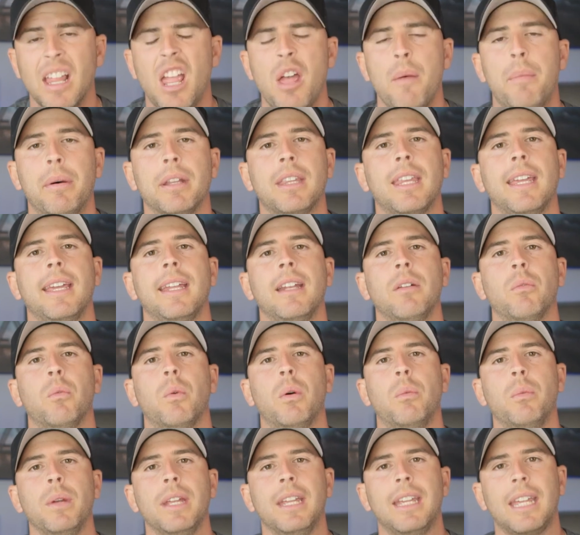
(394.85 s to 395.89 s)
But then
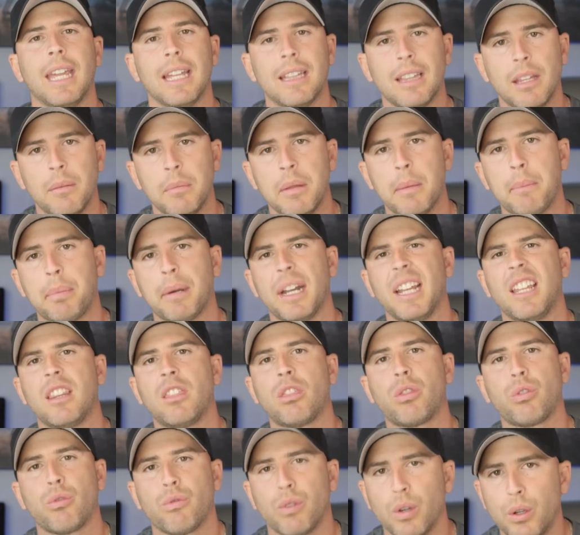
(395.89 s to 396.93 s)
when we get them to break
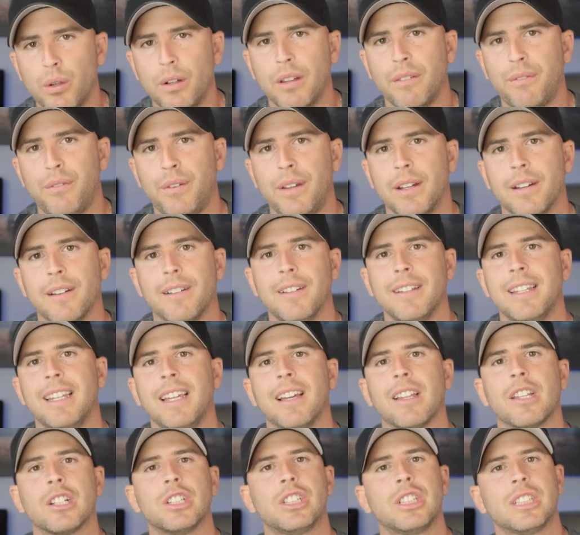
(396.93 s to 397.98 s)
through the fear on the
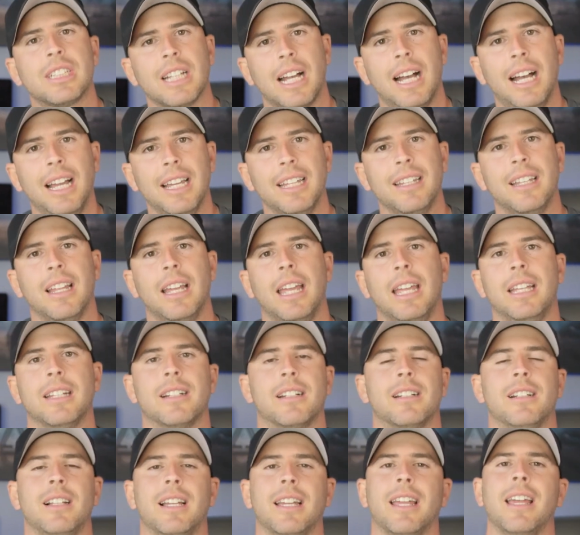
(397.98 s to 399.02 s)
other side,
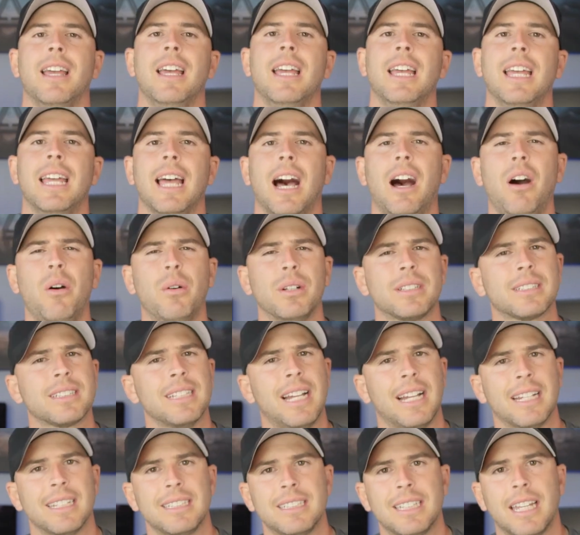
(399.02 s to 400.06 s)
they're like, oh, it's
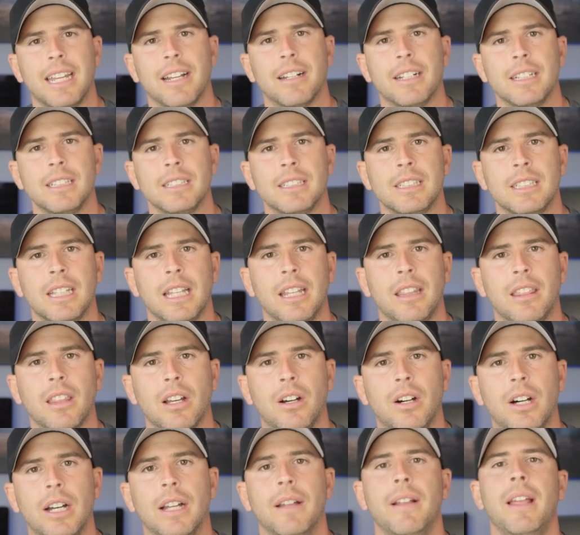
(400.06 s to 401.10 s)
not as scary as they
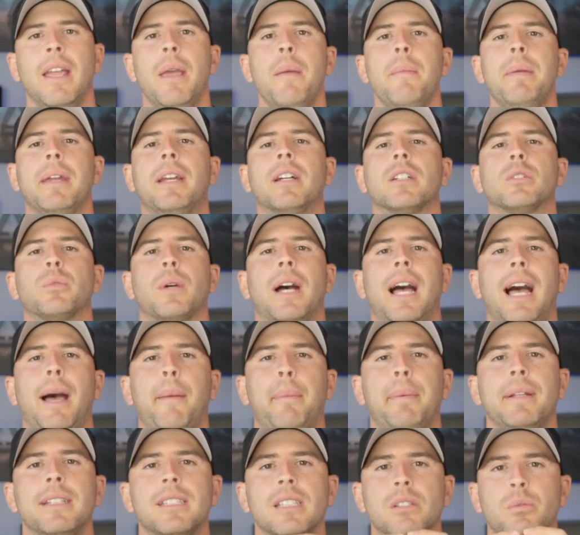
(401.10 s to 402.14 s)
thought. Because what
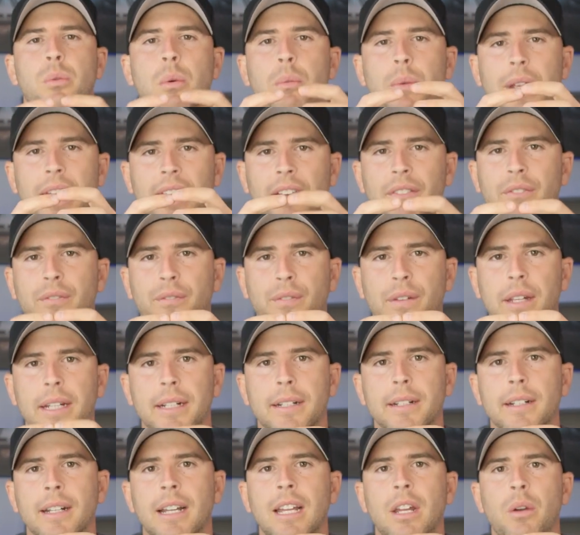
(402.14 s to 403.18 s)
happens is when we have
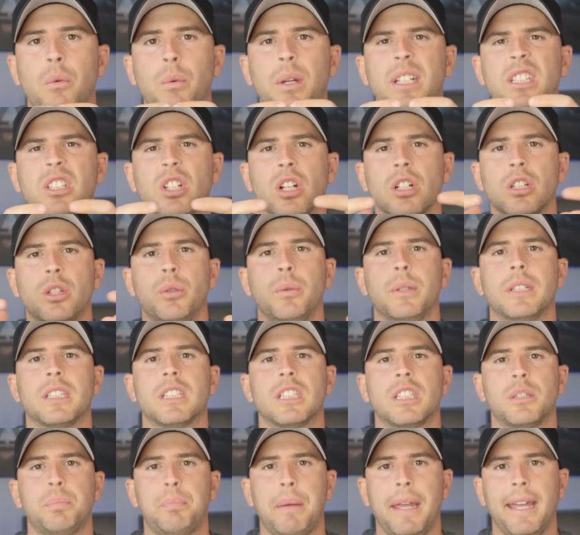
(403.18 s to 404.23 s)
fear, we start to
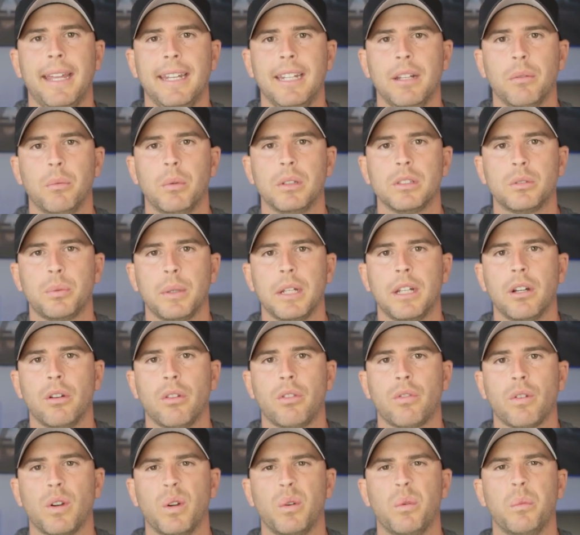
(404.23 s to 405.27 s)
expand it once we go
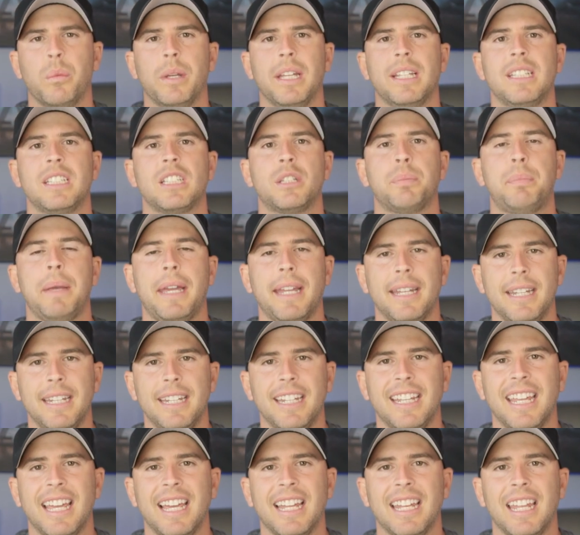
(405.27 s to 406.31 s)
through it and we expand it
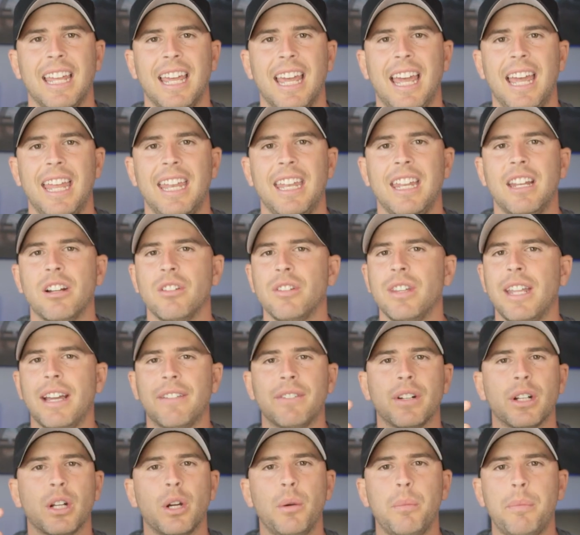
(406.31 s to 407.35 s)
again. And it'll
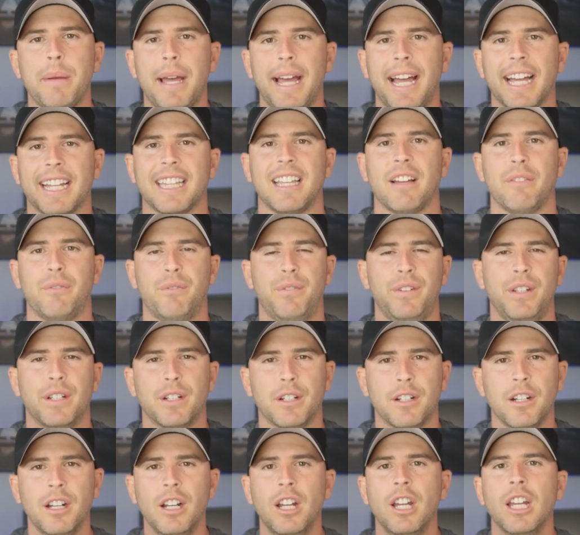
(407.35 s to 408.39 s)
never go back. That
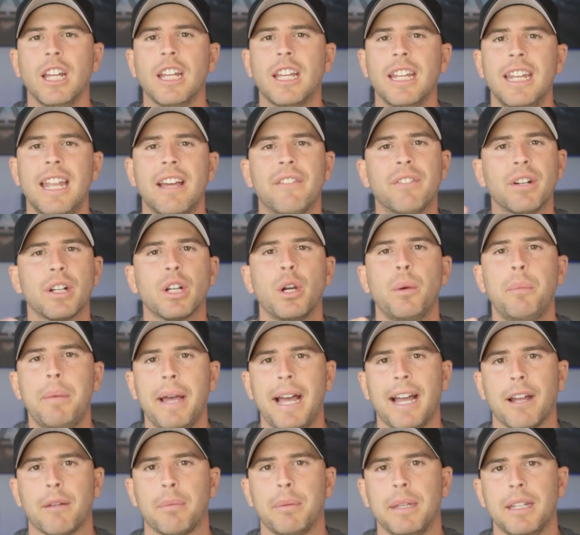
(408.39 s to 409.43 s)
fear can never go
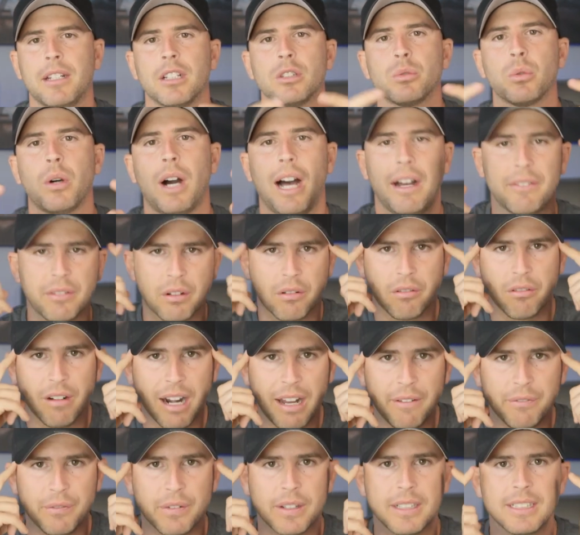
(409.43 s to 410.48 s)
back because we'll have a
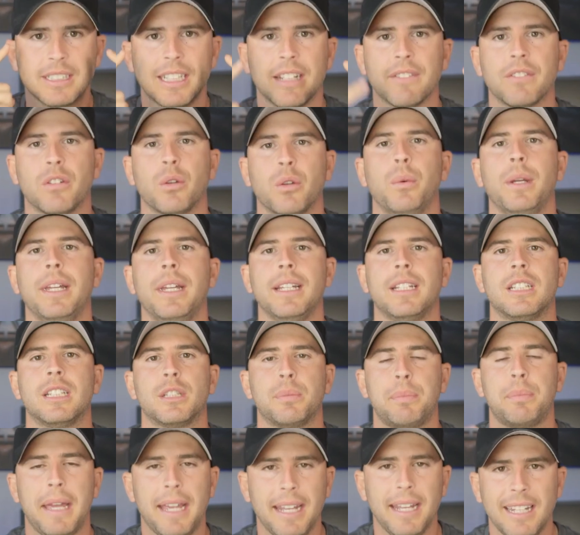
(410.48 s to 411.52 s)
reference after we
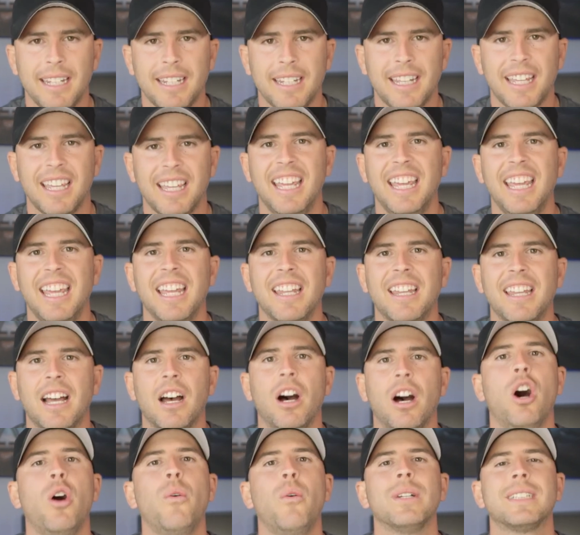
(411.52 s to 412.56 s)
expanded it that,
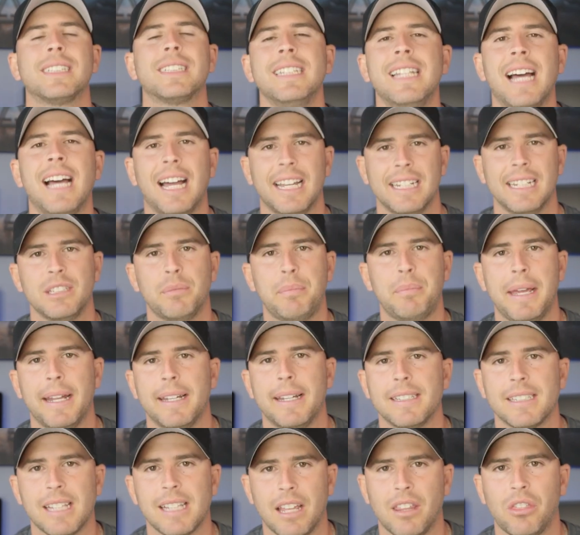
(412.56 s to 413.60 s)
oh, it's not as bad
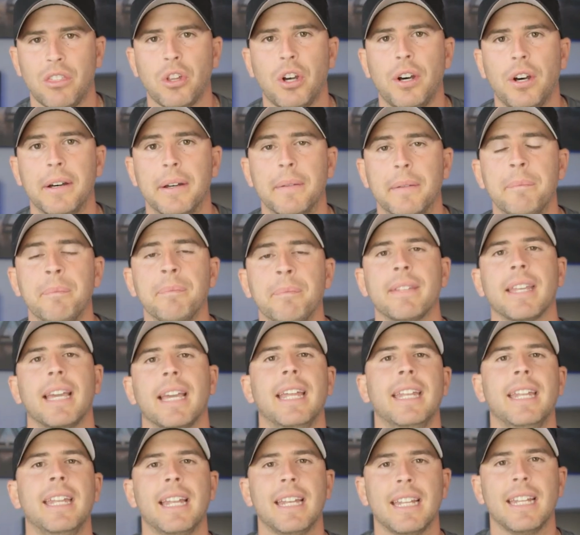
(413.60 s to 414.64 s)
as I thought.
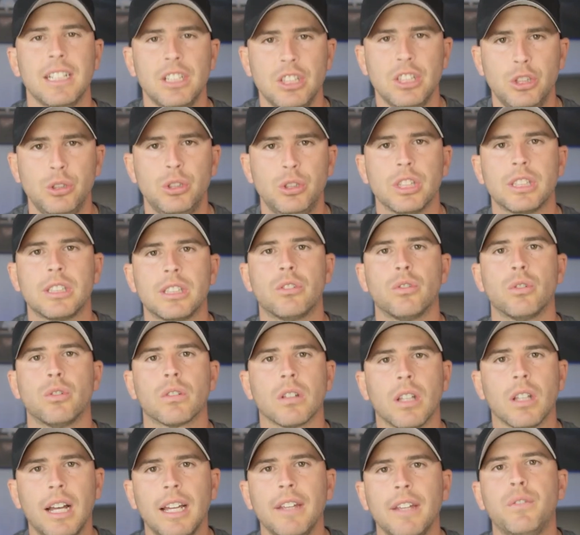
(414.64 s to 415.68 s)
And then it, you just through
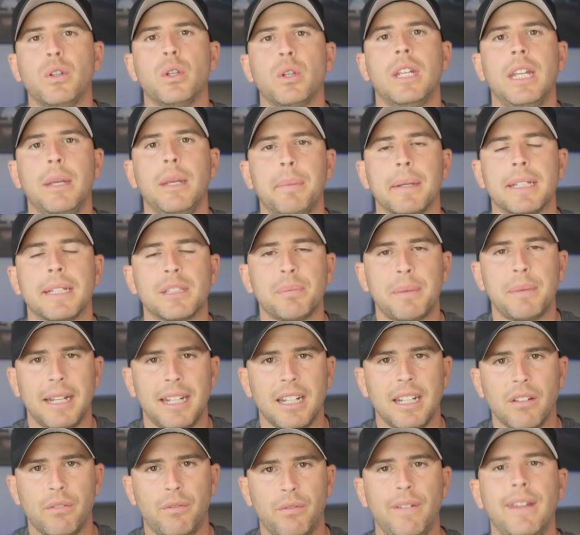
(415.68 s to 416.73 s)
life, you keep
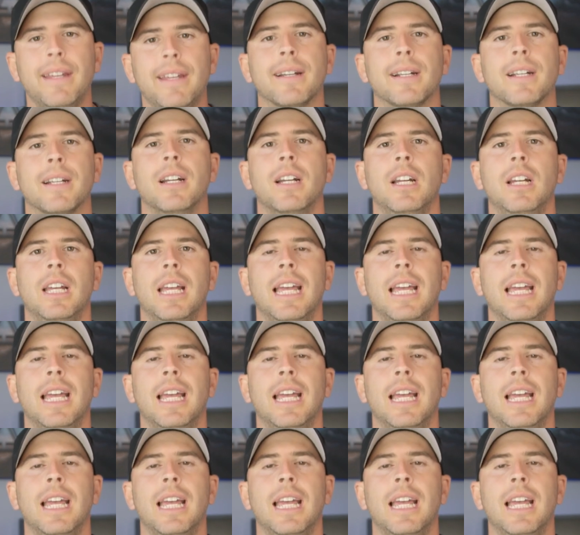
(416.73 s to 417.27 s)
expanding fear.